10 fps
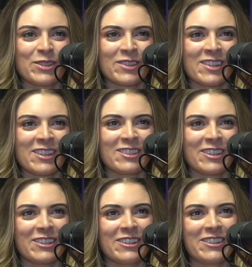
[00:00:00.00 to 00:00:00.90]
excited to
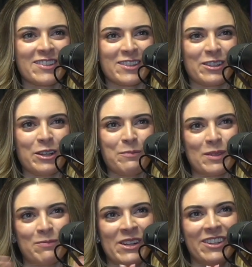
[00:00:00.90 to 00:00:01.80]
talk all things eclipse
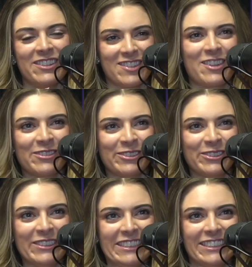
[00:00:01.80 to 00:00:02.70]
in Marion and Southern
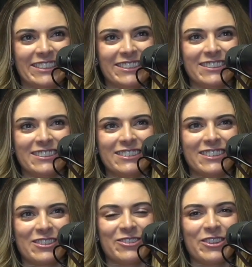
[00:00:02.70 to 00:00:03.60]
Illinois and
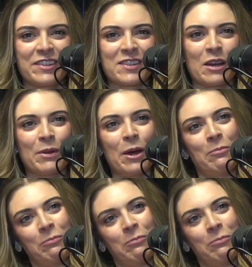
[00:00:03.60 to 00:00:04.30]
the cool things coming up.